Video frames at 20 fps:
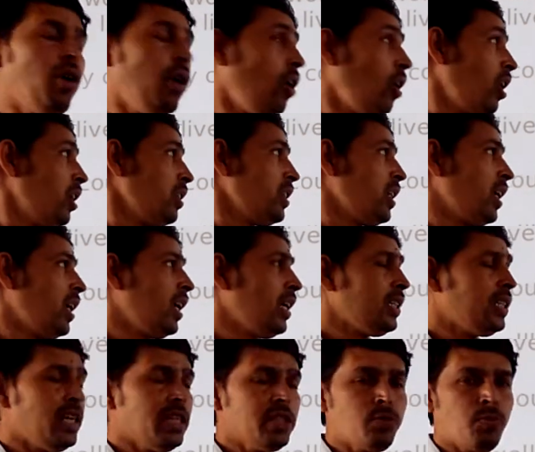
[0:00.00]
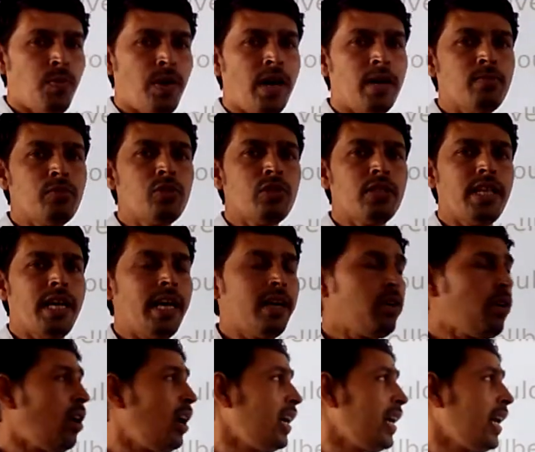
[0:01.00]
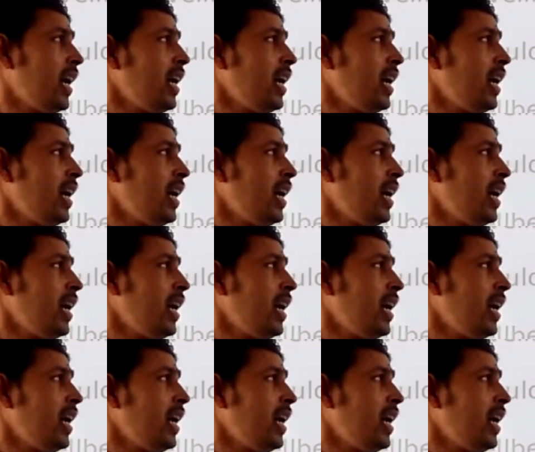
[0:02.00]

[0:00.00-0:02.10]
on the others' farm, so they are called